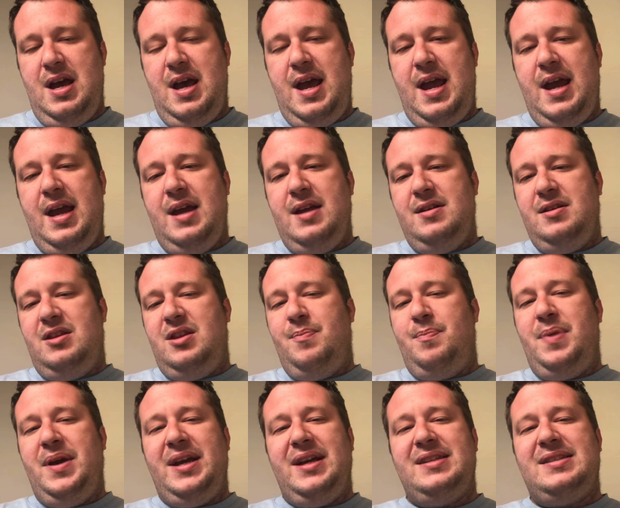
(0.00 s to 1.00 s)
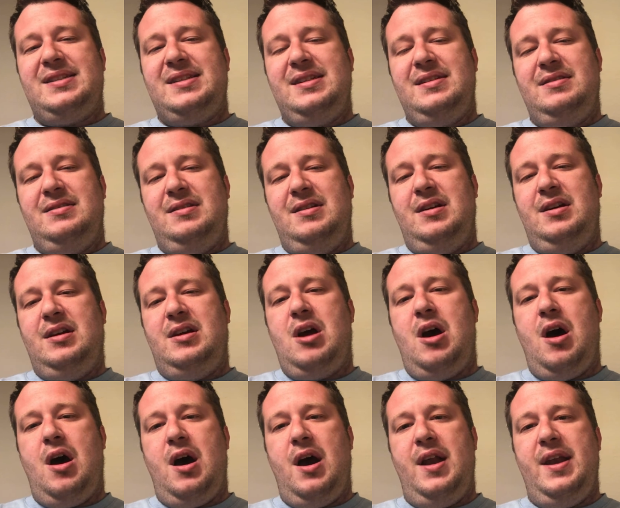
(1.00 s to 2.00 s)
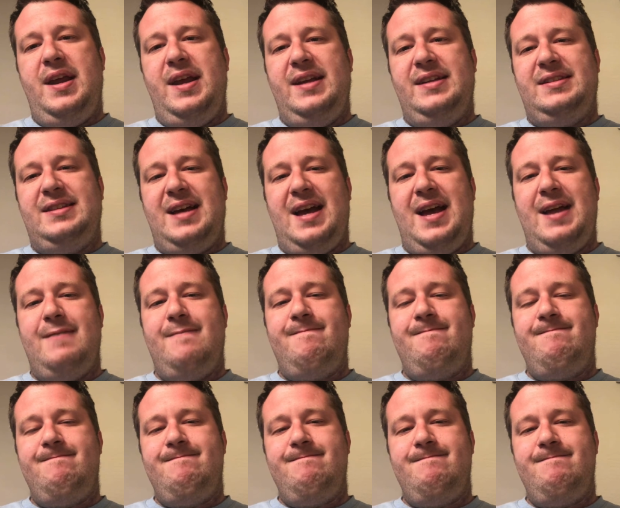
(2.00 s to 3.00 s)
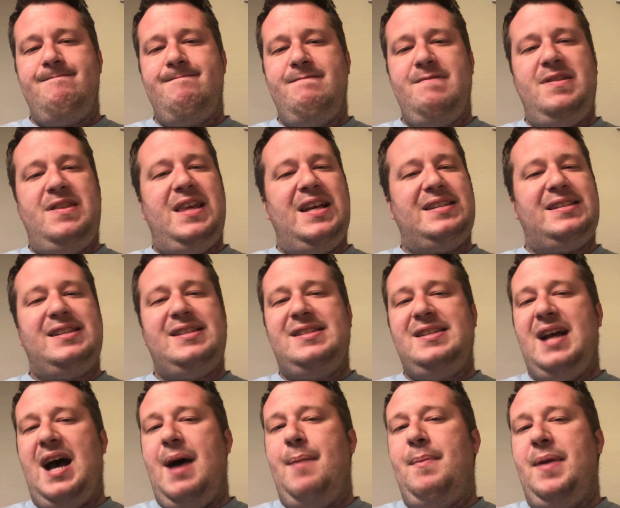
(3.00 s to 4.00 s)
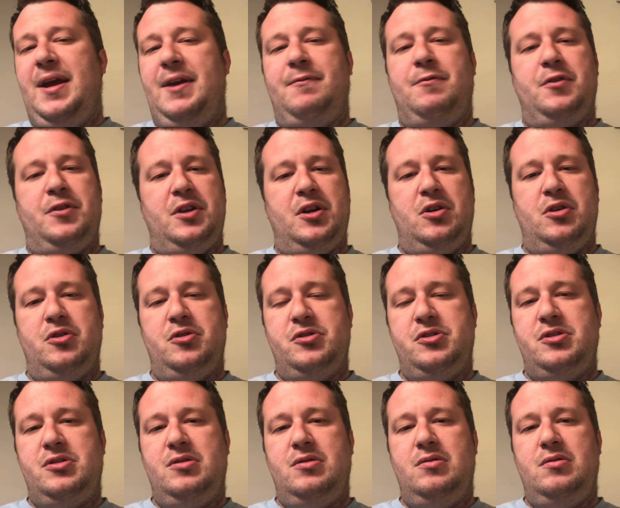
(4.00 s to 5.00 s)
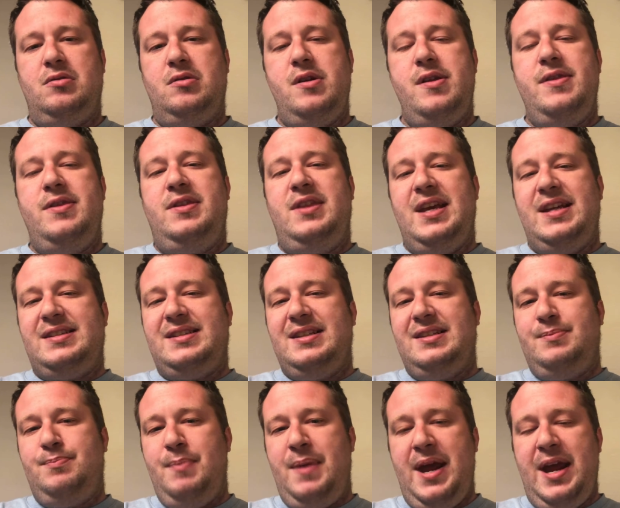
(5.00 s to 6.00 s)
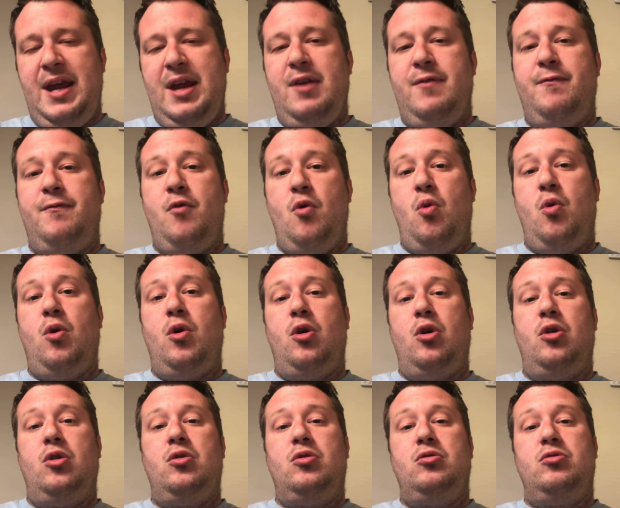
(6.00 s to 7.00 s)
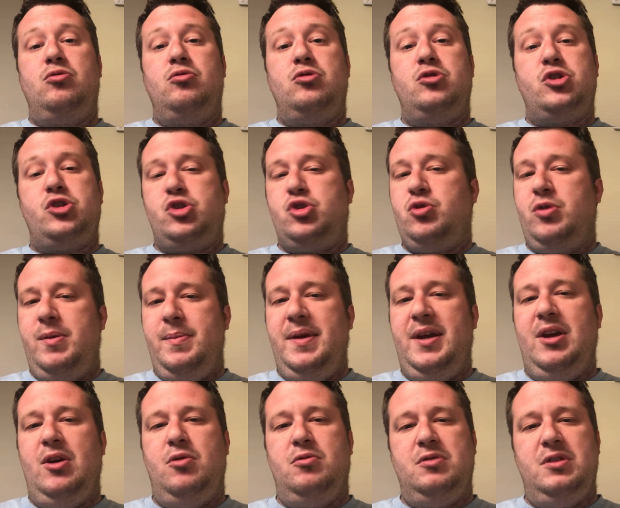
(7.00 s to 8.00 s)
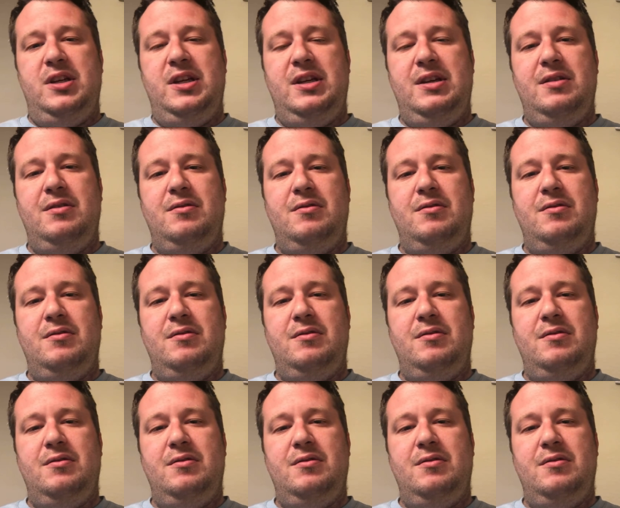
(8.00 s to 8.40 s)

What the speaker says: And the biggest con is that this is not made for theaters. This is made for streaming only.